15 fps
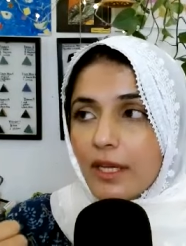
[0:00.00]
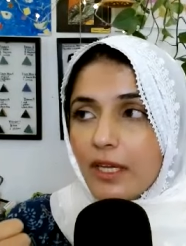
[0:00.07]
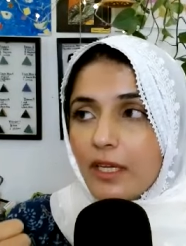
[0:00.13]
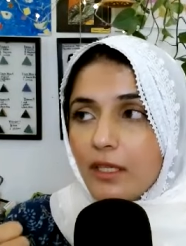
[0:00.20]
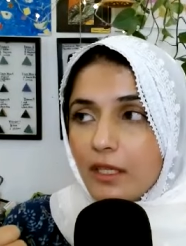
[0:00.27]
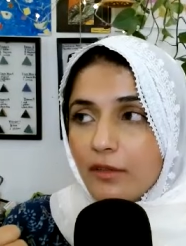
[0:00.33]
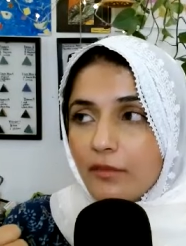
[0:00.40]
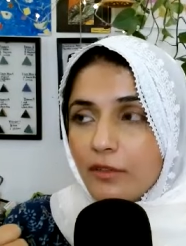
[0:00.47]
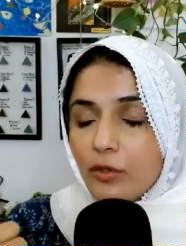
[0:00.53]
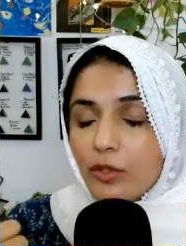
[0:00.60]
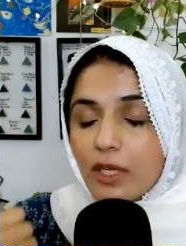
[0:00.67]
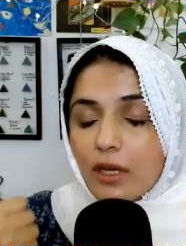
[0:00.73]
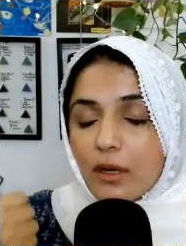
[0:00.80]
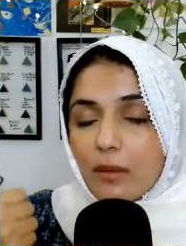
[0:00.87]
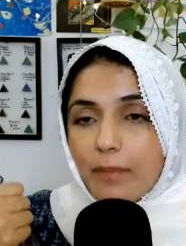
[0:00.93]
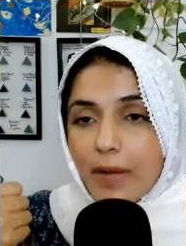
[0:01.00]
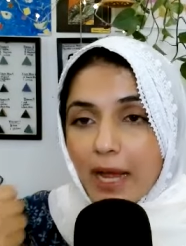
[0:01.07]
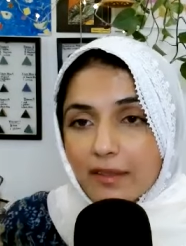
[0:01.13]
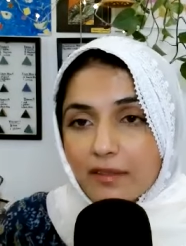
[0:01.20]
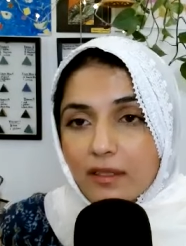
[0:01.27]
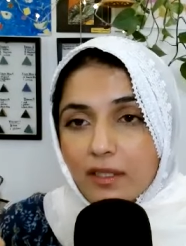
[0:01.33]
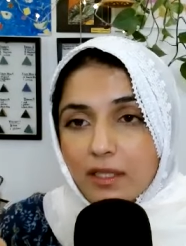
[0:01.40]
it gives you the
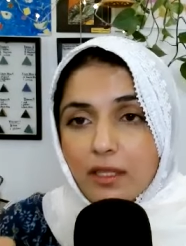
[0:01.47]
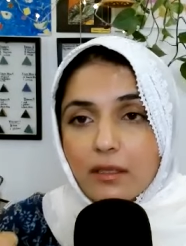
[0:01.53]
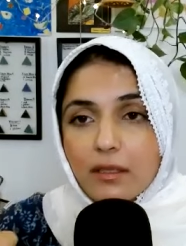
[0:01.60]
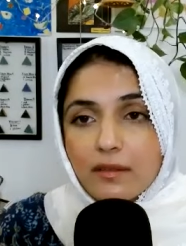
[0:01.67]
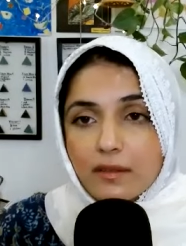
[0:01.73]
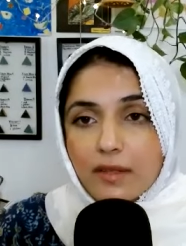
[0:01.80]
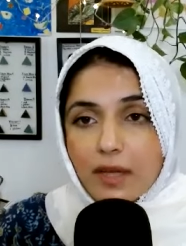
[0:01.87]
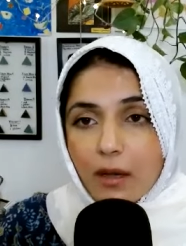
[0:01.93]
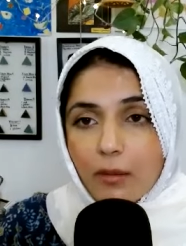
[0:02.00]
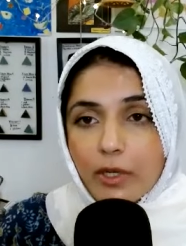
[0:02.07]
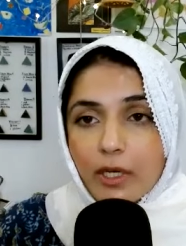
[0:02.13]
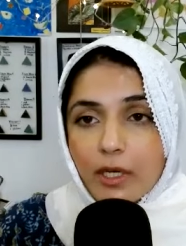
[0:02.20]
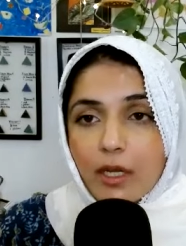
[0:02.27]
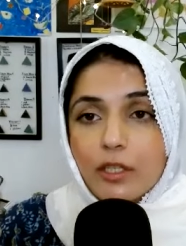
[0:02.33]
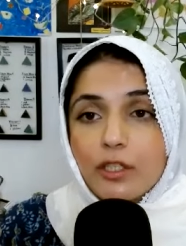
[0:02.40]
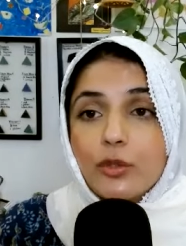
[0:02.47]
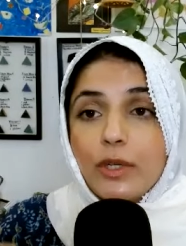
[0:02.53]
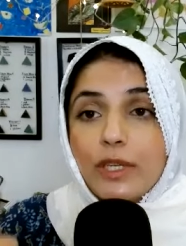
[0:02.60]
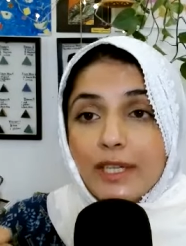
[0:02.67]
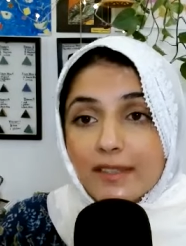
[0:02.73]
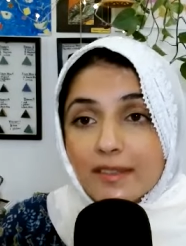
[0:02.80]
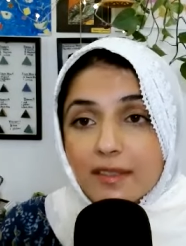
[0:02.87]
capacity and the stamina to
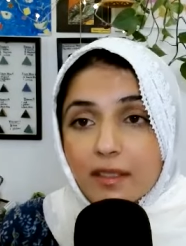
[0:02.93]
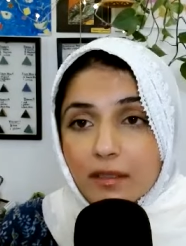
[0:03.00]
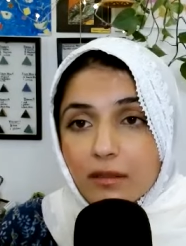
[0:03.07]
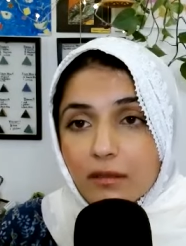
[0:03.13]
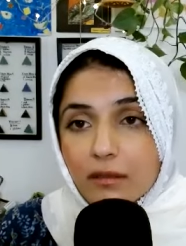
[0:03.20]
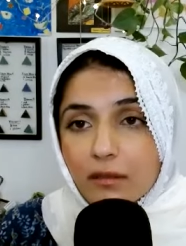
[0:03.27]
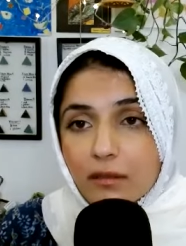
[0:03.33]
listen.